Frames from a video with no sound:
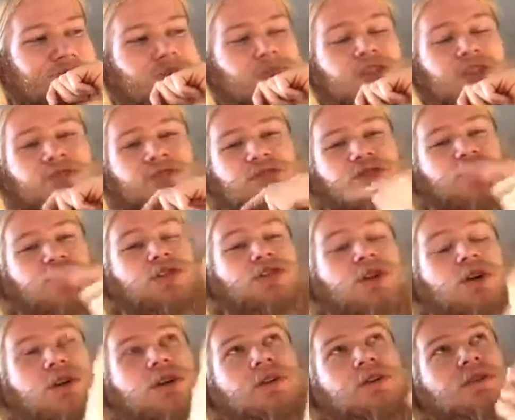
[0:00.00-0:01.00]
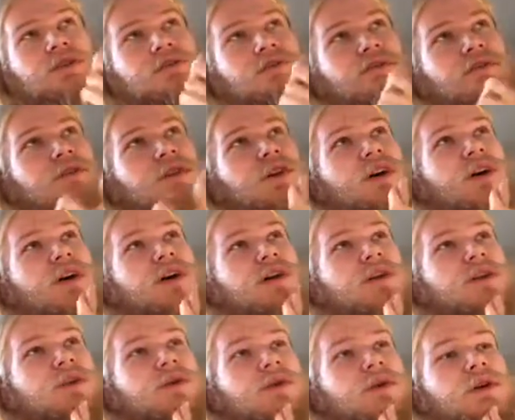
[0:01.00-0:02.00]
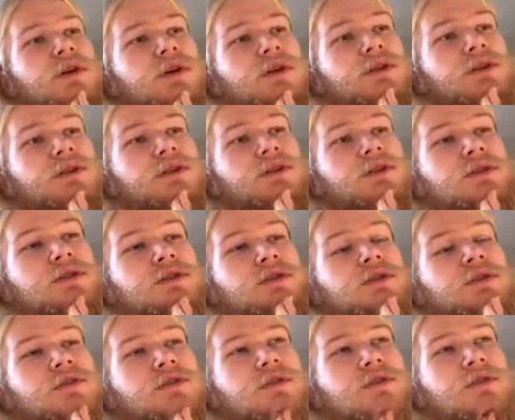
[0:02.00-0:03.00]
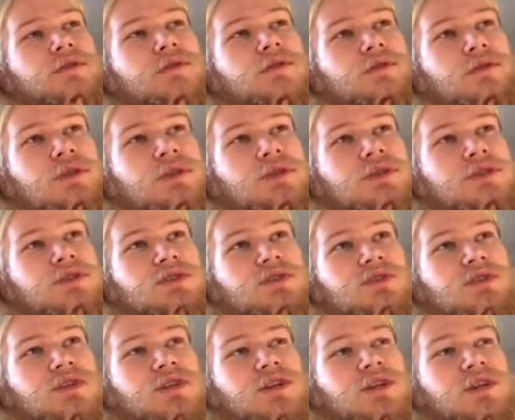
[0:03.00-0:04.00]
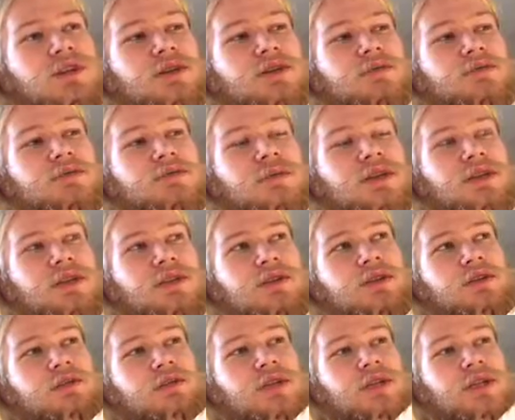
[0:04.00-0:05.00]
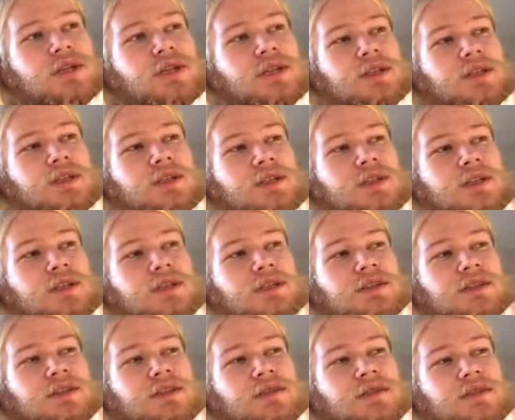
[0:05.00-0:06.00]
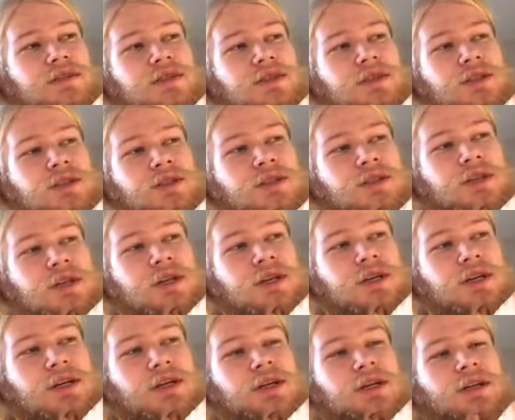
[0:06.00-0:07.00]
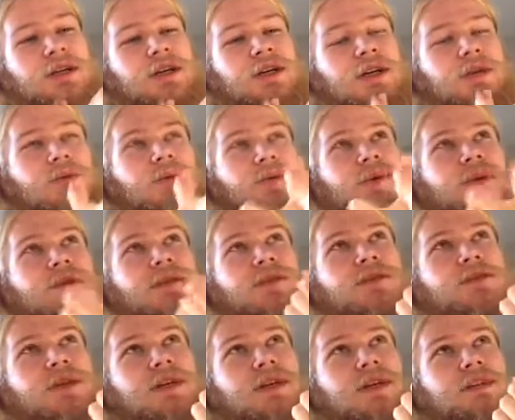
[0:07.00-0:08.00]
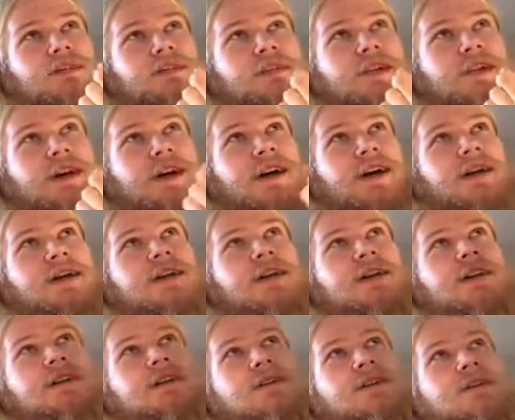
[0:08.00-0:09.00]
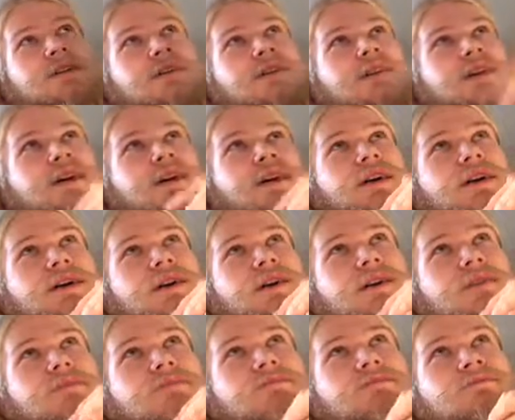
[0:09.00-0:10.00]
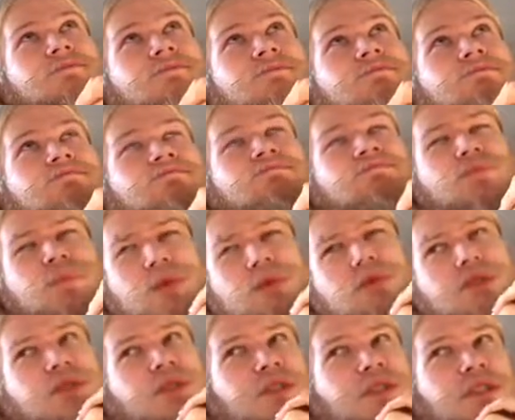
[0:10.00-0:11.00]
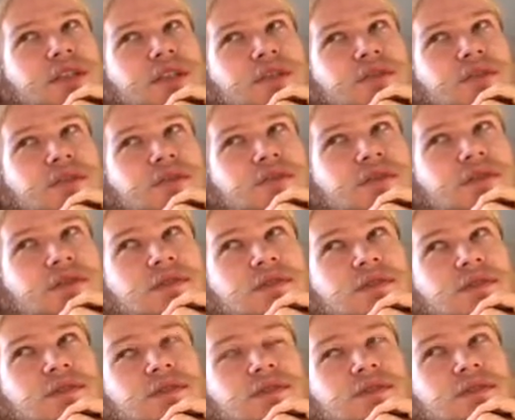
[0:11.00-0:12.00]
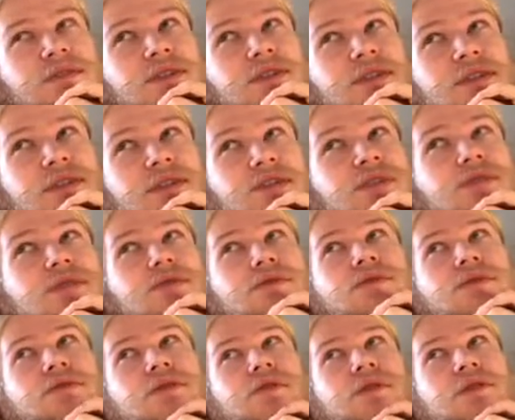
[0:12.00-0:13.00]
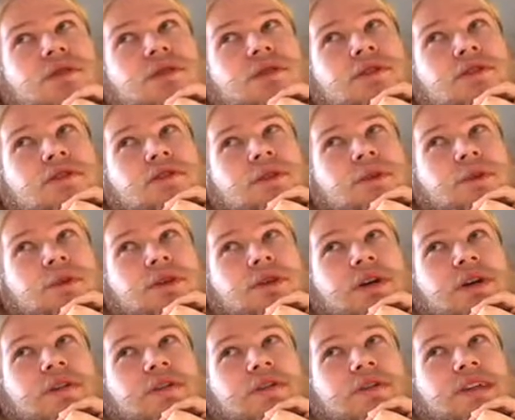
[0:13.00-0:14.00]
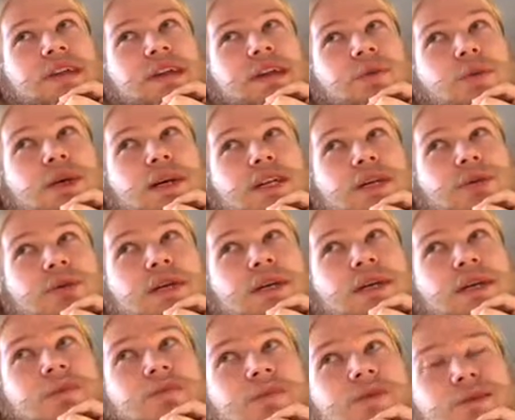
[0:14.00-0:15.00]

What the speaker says: This is Shard of Archeron, which is hidden away in a white dragon's lair. Probably the easiest of these to get. I mean, you have to slay a white dragon,